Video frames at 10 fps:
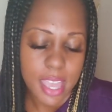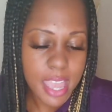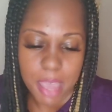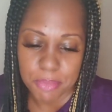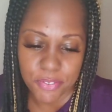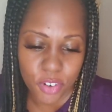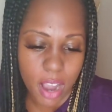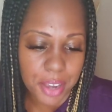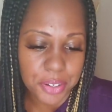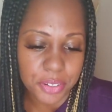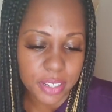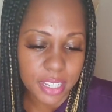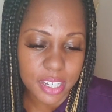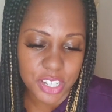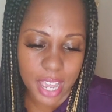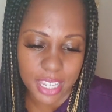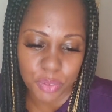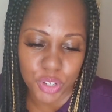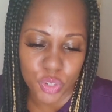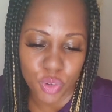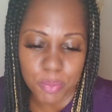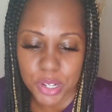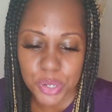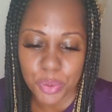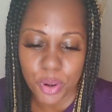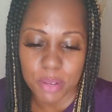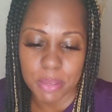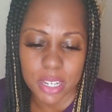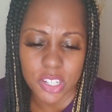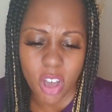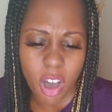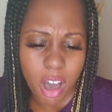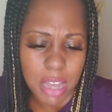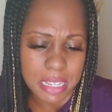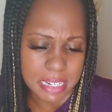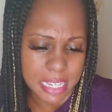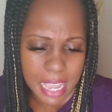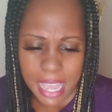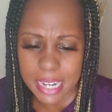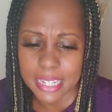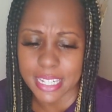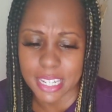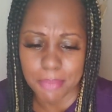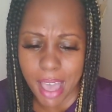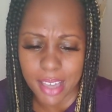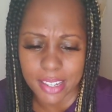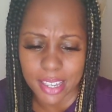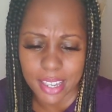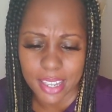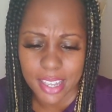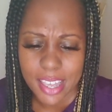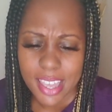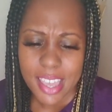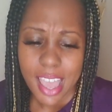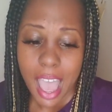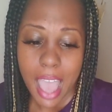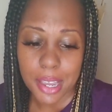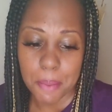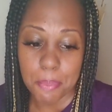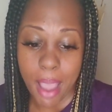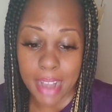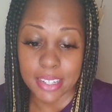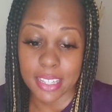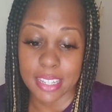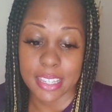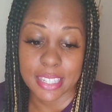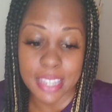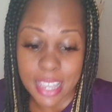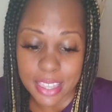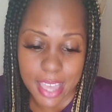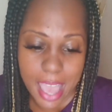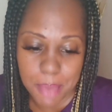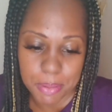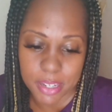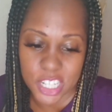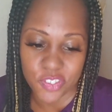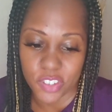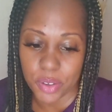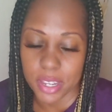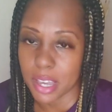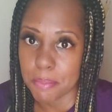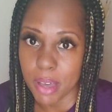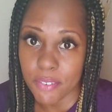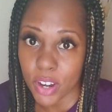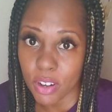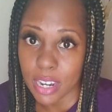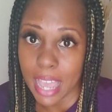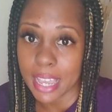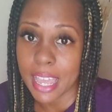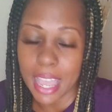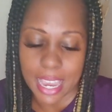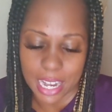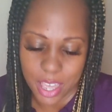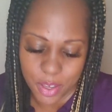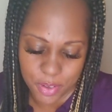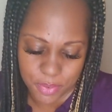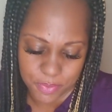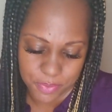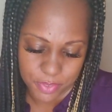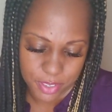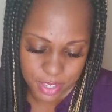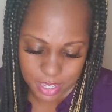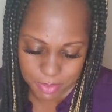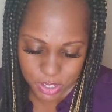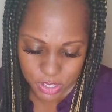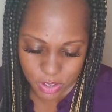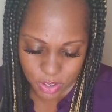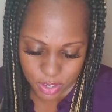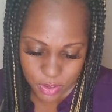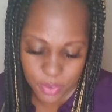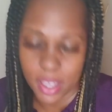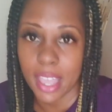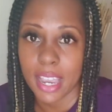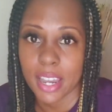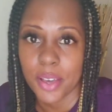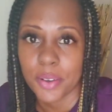And before I knew it, Jackie was swooping toward me, tall and tan and smiling. I could practically see the happiness floating above her like a halo. Let me show you a halo.